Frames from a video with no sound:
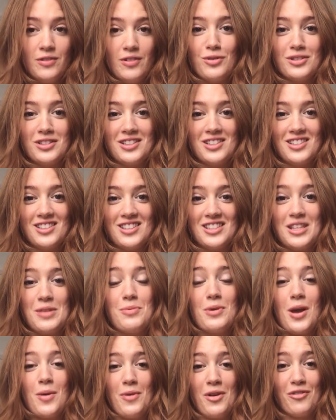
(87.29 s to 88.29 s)
I was
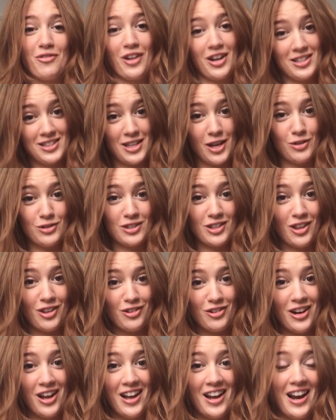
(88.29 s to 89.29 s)
sleeping at my friend's house the
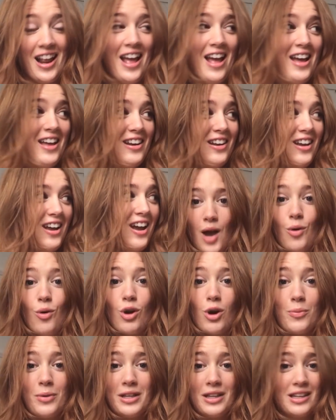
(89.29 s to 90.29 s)
other night and I
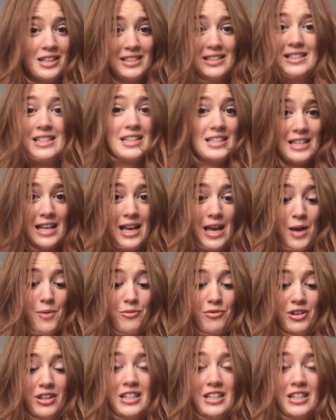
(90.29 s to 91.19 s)
woke up at like 6 a.m.